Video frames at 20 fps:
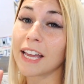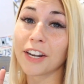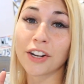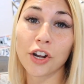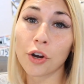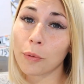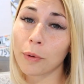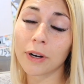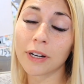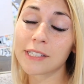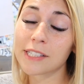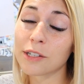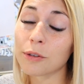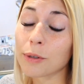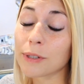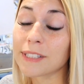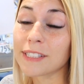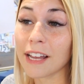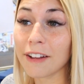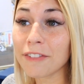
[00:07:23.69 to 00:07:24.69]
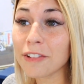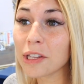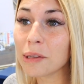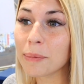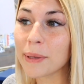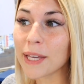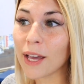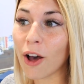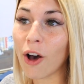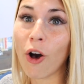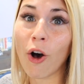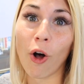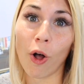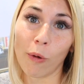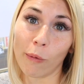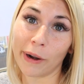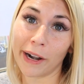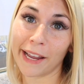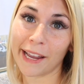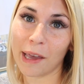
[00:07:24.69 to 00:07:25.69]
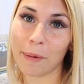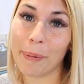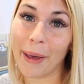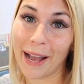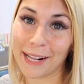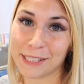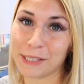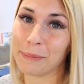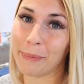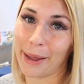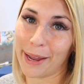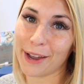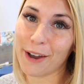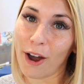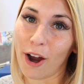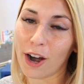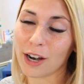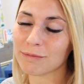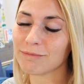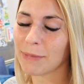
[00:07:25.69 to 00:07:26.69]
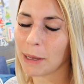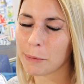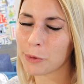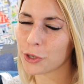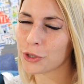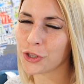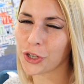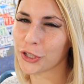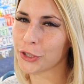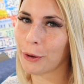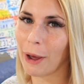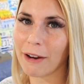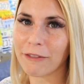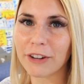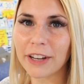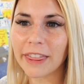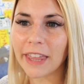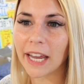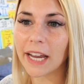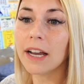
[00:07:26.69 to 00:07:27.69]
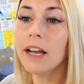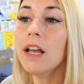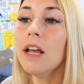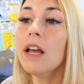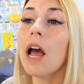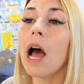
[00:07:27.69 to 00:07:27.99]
And no worries, there will definitely be a haul when I get back to my car. I'm gonna show you everything.